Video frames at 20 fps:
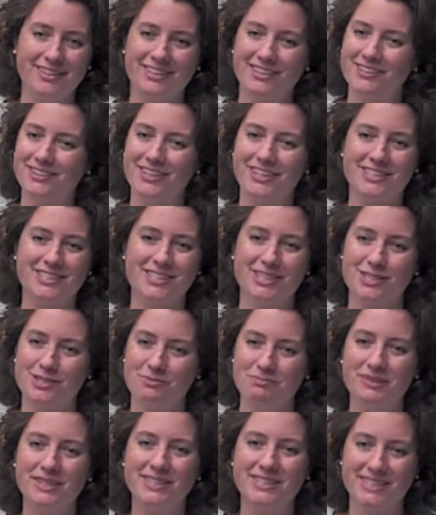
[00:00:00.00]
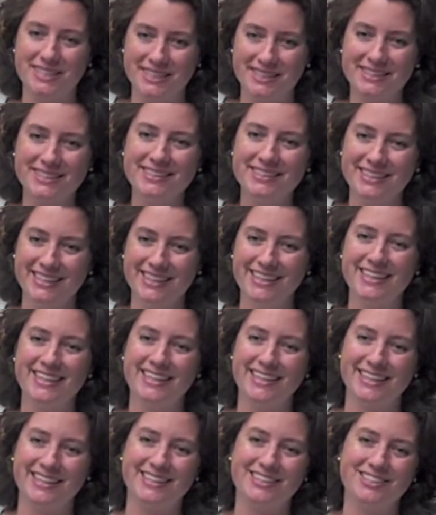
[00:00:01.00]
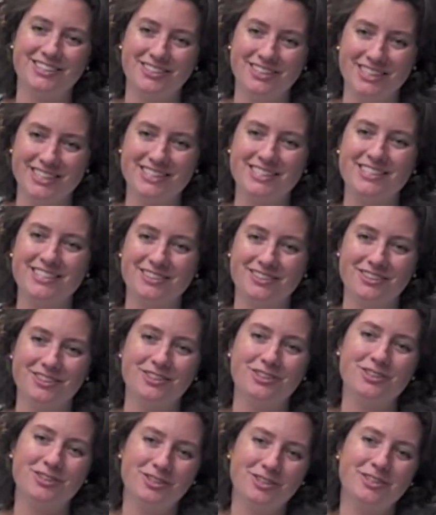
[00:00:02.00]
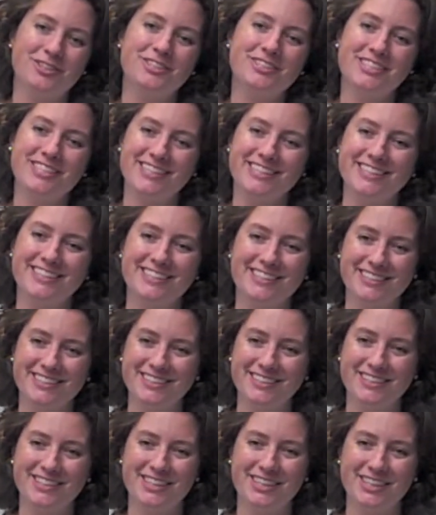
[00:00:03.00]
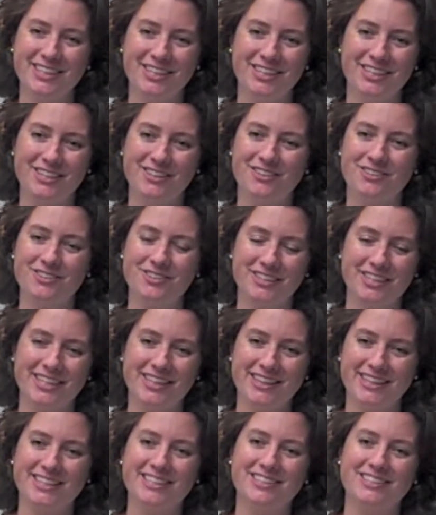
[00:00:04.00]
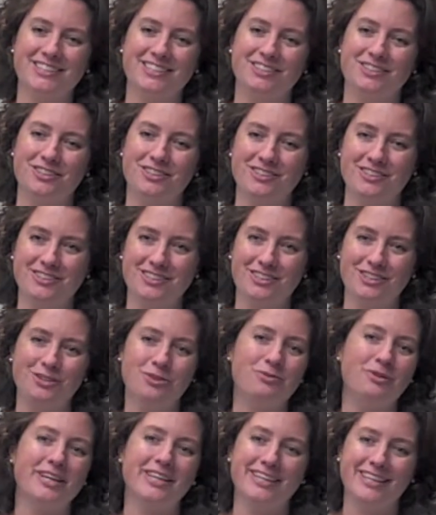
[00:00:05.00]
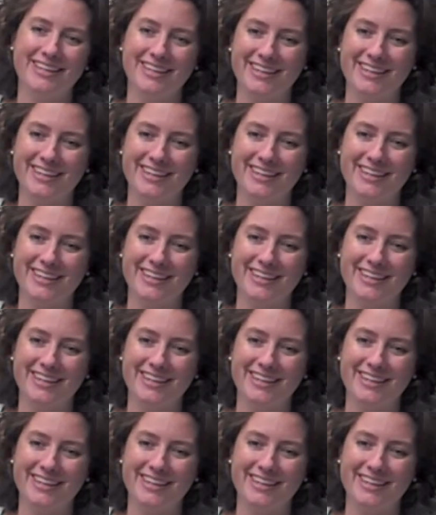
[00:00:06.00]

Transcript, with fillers: they're not such a big deal. And you just learn to, you know, look at things in a new way.